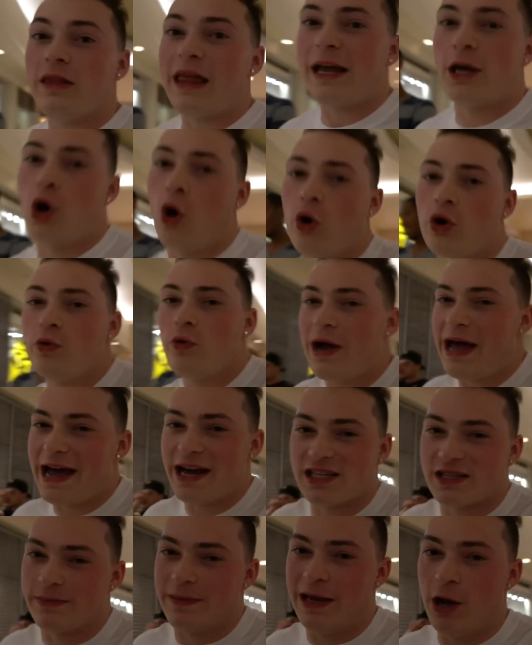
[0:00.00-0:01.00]
Like Codee will
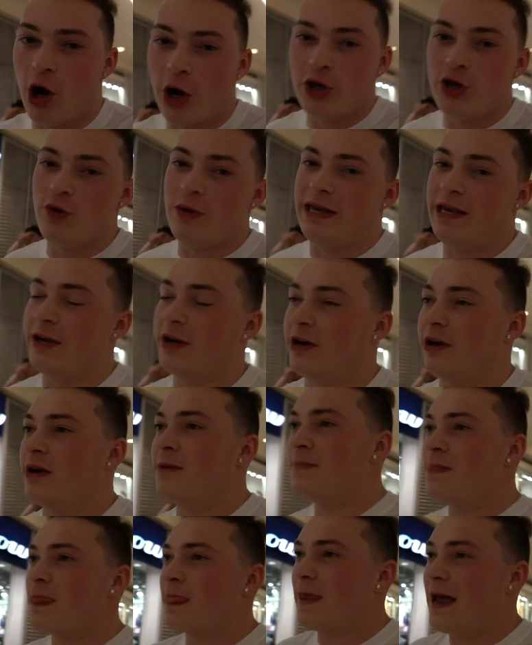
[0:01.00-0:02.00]
ask me, are you here?
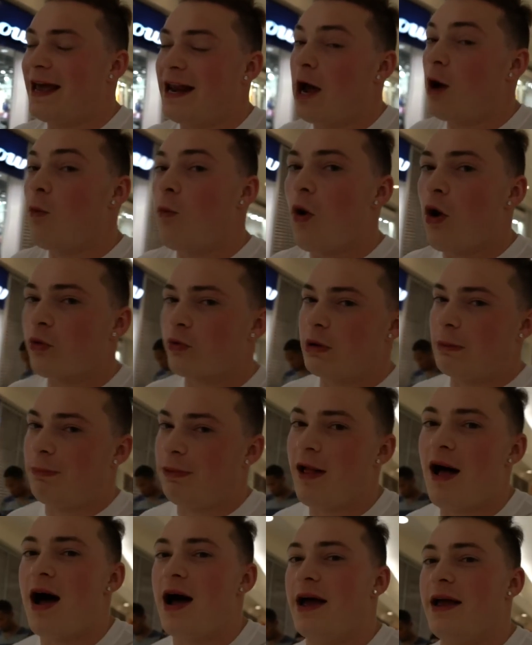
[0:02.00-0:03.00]
And I won't
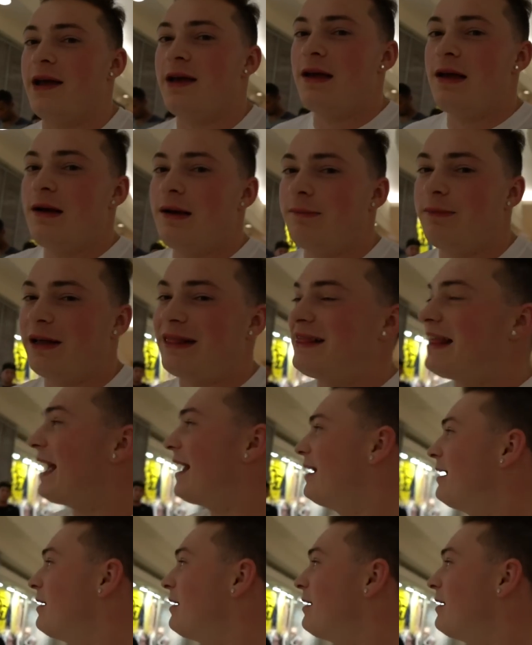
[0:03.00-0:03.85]
reply. And but he'll then...